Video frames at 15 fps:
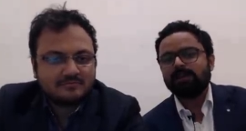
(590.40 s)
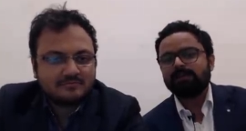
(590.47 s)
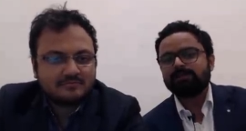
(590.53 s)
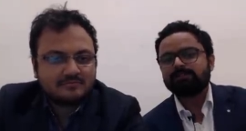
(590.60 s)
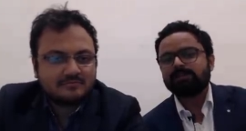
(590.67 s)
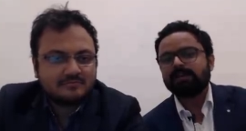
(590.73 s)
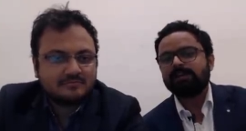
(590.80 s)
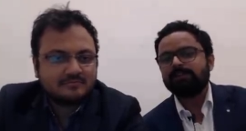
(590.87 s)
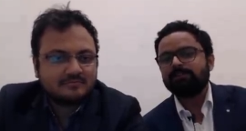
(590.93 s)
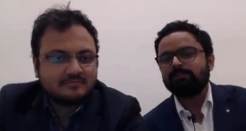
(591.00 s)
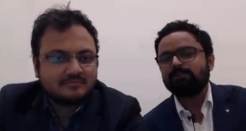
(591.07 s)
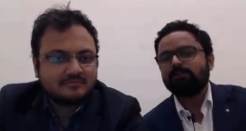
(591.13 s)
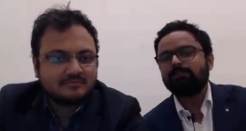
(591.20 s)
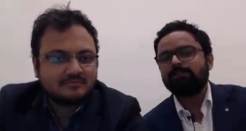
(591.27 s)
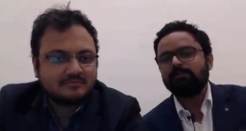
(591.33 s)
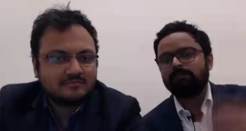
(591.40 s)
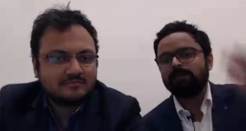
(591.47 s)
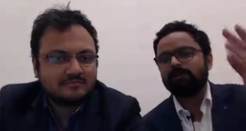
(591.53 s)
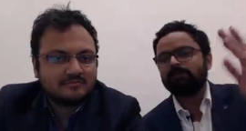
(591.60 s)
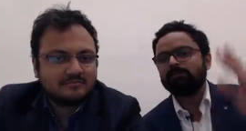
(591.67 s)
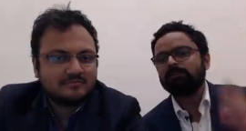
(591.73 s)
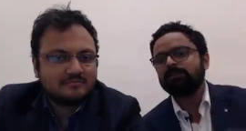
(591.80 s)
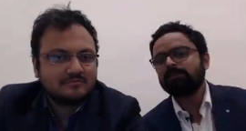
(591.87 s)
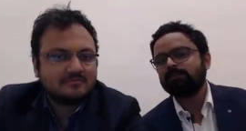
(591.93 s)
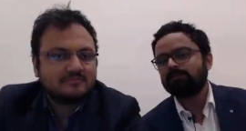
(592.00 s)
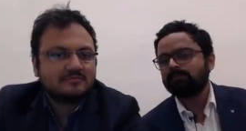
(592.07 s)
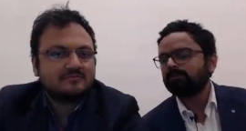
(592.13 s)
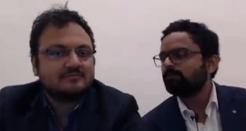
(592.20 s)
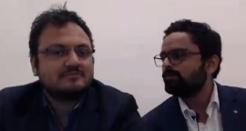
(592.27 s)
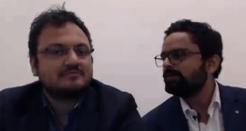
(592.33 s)
Speaker 1: and start your counterplay on the
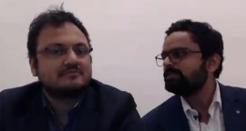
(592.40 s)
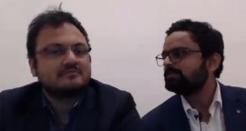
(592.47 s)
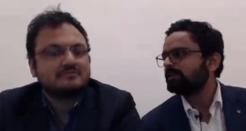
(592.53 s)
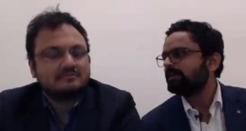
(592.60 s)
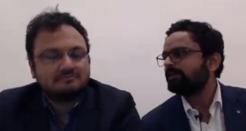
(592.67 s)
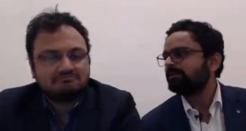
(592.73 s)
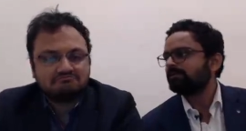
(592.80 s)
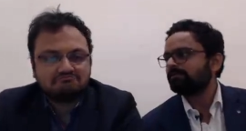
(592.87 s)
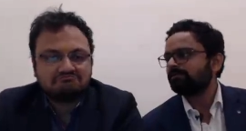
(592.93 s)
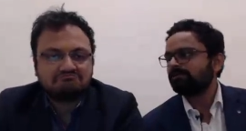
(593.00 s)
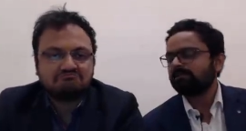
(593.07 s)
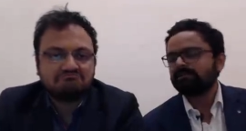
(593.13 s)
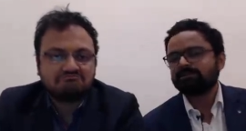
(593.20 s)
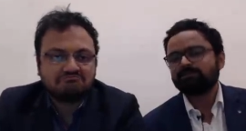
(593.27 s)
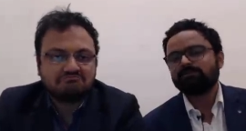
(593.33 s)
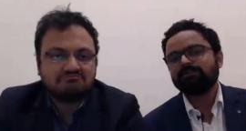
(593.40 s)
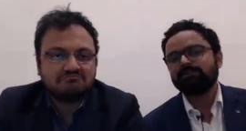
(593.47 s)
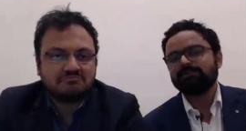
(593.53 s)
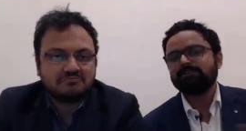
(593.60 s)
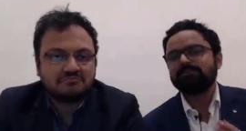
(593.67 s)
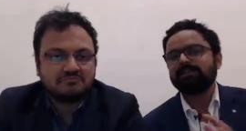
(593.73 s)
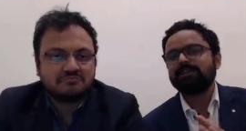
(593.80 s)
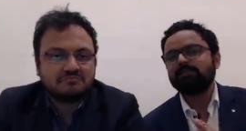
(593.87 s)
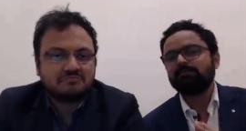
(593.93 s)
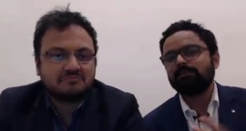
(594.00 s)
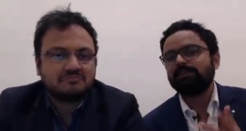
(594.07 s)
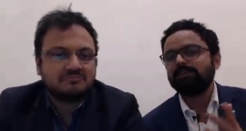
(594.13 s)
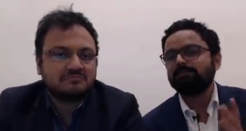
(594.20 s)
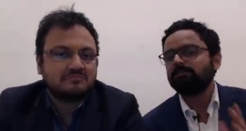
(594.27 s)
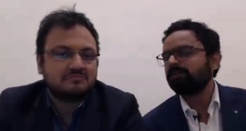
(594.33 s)
queen side mm -hmm. so this is like a
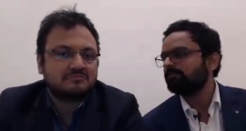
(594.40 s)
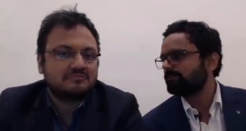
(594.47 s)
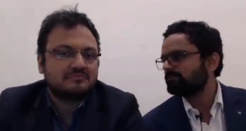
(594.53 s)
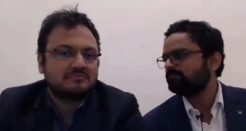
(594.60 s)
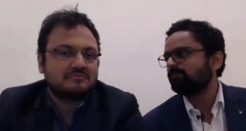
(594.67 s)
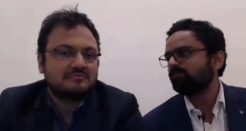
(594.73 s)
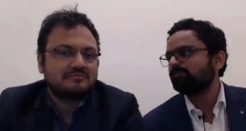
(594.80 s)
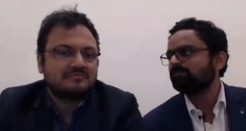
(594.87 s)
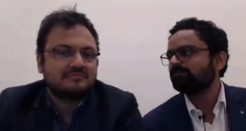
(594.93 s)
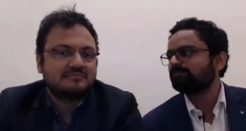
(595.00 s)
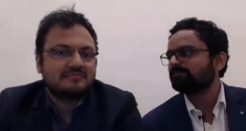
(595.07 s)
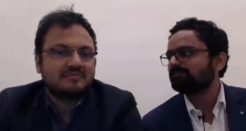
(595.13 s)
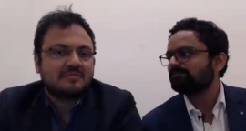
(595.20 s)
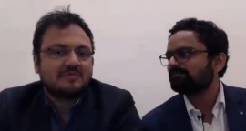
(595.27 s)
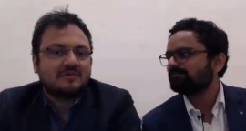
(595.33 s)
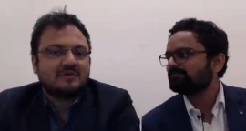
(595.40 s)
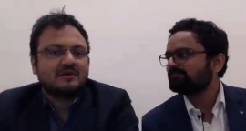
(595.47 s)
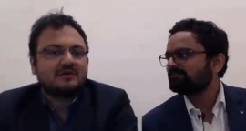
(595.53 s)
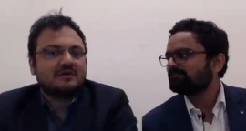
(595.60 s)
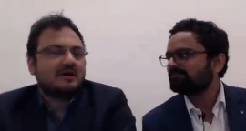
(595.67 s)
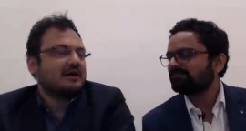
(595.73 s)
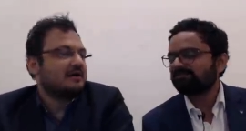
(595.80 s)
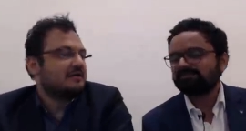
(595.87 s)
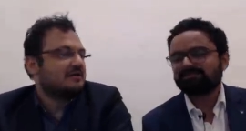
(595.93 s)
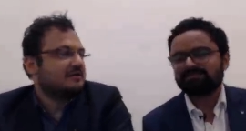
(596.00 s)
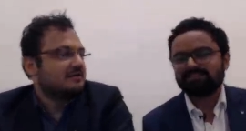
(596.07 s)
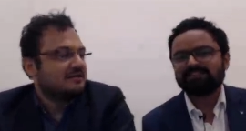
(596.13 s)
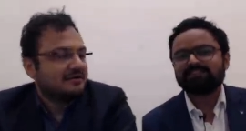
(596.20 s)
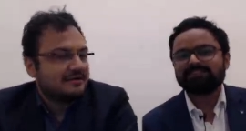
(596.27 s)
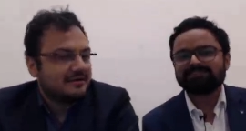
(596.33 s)
multi purpose move
Speaker 2: right
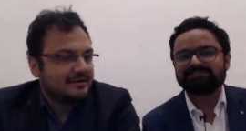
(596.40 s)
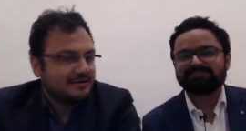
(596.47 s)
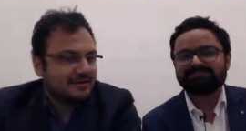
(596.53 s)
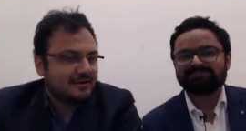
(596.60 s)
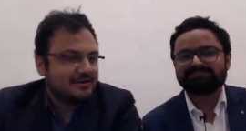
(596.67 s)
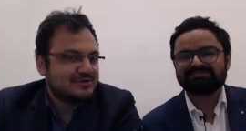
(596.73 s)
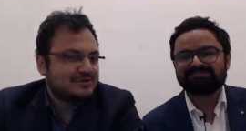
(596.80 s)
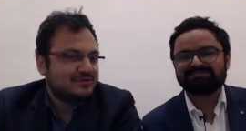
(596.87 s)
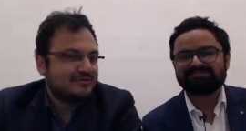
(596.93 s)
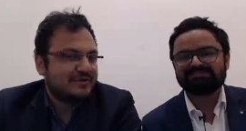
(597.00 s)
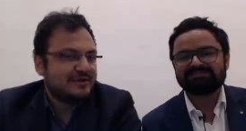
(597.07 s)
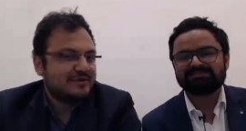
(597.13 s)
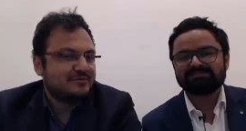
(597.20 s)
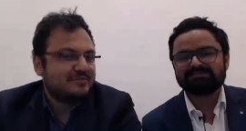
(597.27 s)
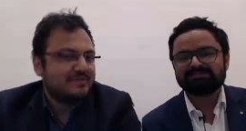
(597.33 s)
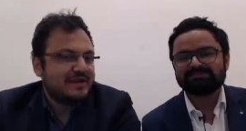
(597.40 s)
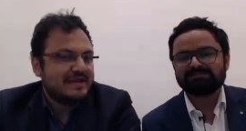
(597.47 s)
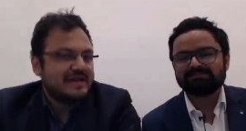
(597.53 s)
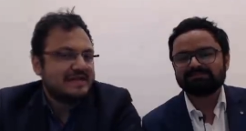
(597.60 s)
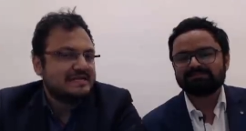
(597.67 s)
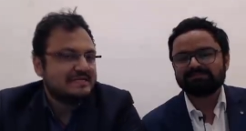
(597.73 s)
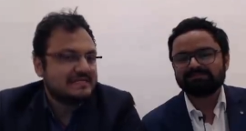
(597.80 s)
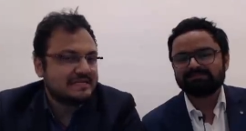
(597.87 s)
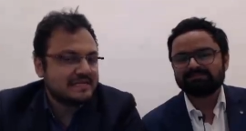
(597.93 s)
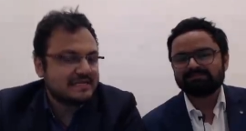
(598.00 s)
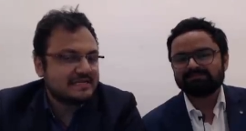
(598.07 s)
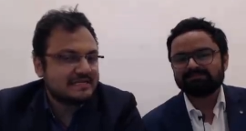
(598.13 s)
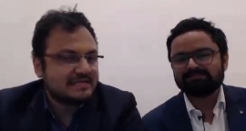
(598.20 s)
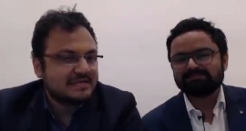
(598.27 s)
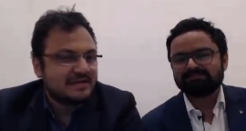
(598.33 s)
huh. also when you play
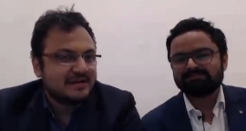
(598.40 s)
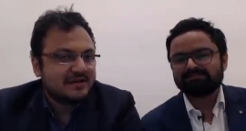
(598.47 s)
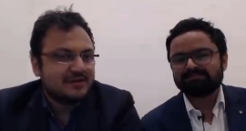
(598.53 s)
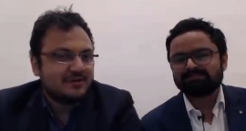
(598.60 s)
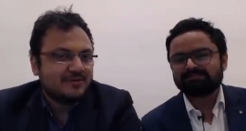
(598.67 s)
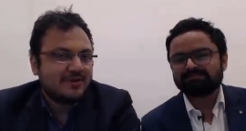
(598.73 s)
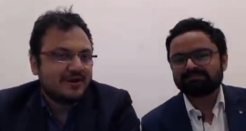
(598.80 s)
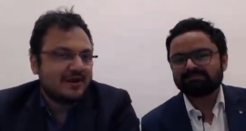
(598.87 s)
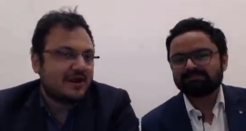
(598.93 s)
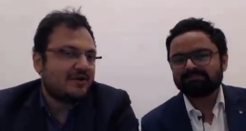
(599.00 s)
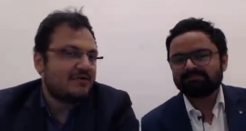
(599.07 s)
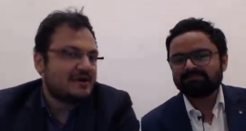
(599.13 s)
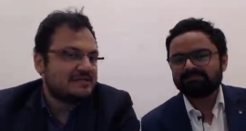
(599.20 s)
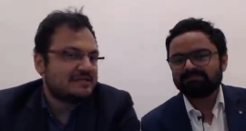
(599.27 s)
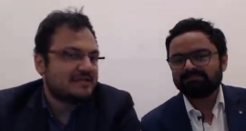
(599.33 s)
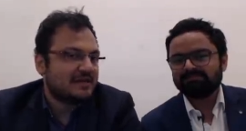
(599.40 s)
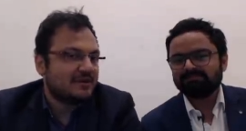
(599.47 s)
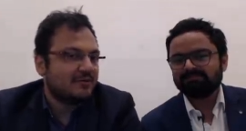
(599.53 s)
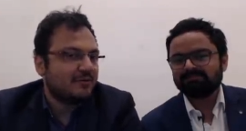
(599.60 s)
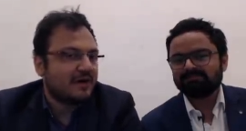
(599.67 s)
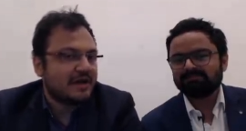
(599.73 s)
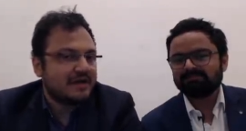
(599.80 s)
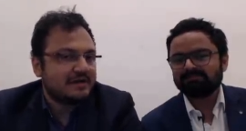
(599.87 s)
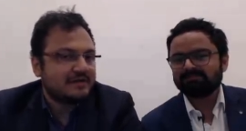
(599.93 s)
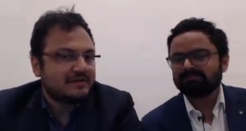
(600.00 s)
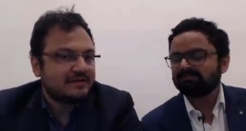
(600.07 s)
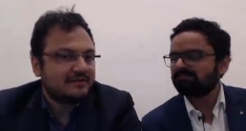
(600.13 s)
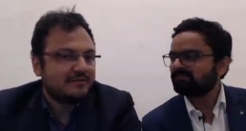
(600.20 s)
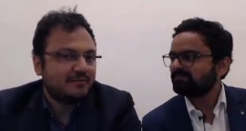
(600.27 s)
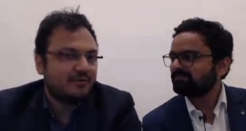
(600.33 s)
a6 you are now asking
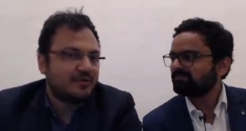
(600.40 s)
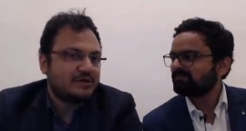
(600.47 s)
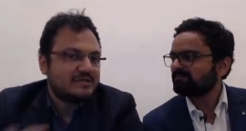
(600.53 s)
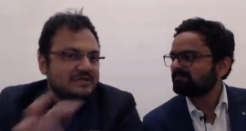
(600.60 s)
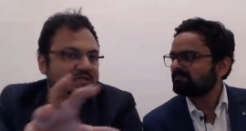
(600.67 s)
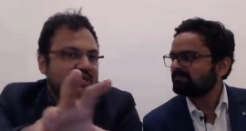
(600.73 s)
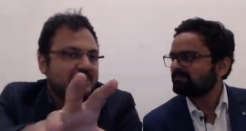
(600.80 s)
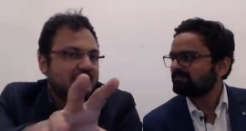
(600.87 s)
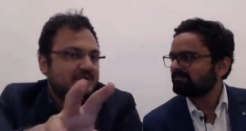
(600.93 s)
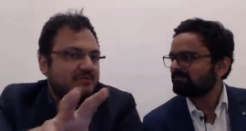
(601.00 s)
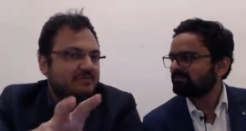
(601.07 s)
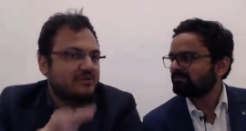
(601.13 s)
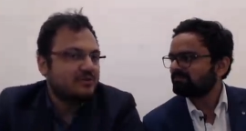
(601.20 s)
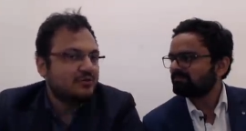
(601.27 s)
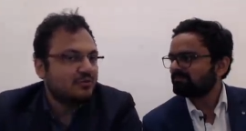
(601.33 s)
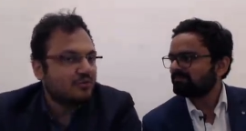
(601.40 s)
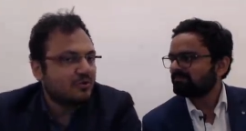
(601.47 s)
white what setup you